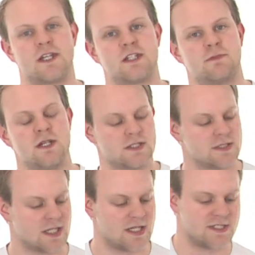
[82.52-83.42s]

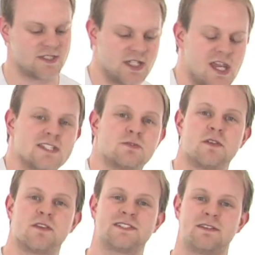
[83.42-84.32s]
centimetres and has a chest
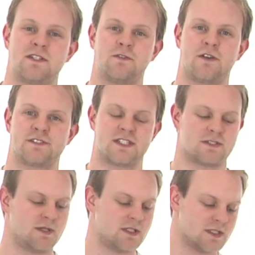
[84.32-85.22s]
width of 75
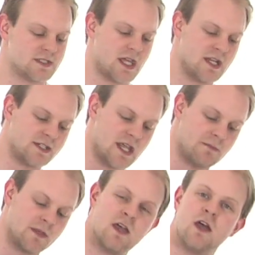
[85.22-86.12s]
centimetres and a
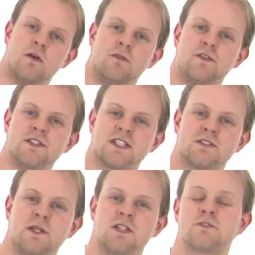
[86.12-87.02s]
depth of 50
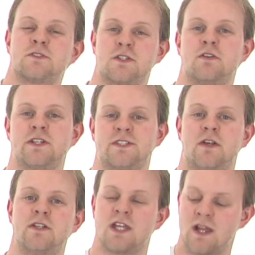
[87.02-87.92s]
centimetres, so it's a nice
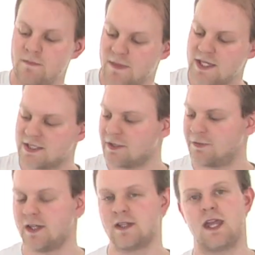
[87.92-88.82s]
size, easy going to
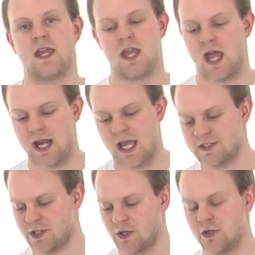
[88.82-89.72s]
fit in there, and it has
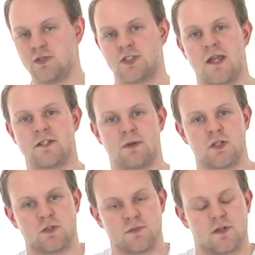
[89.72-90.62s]
a cocoon shape to make
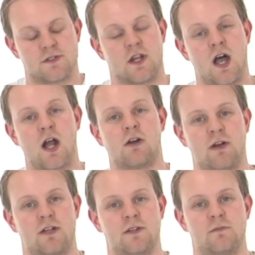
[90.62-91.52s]
sure it's going to hug
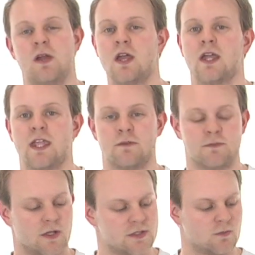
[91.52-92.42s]
around them, keep them
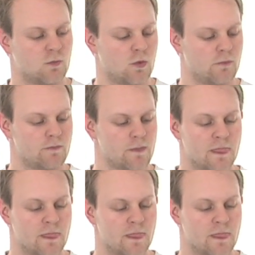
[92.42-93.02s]
nice and warm.